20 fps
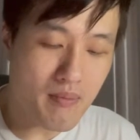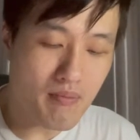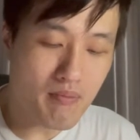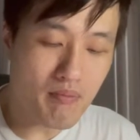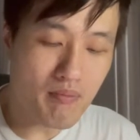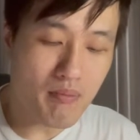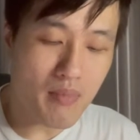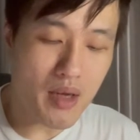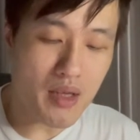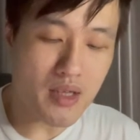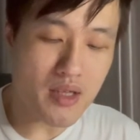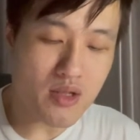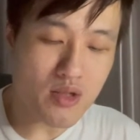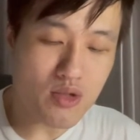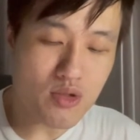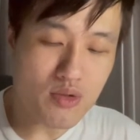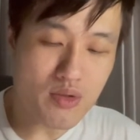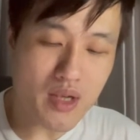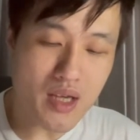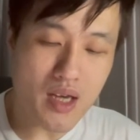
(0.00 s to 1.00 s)
minus
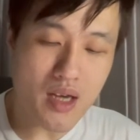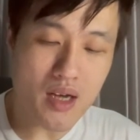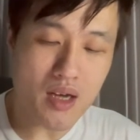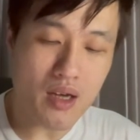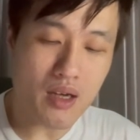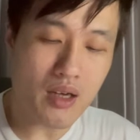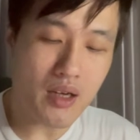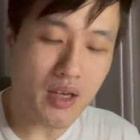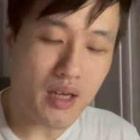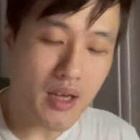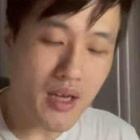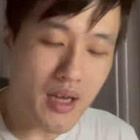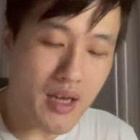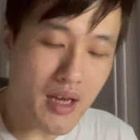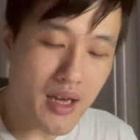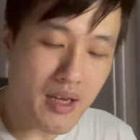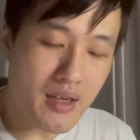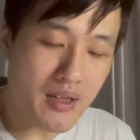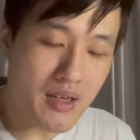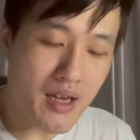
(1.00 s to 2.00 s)
2 here,
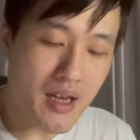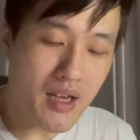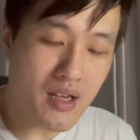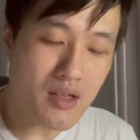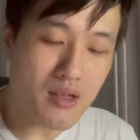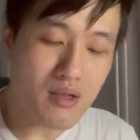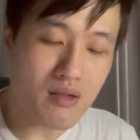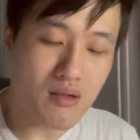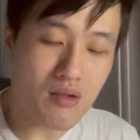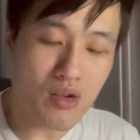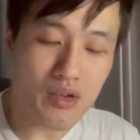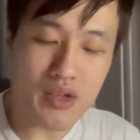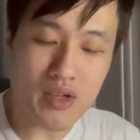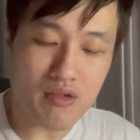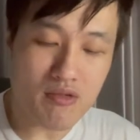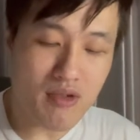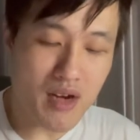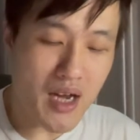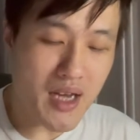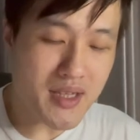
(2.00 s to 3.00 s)
and then on the
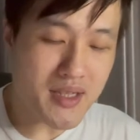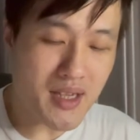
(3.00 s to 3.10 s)
right,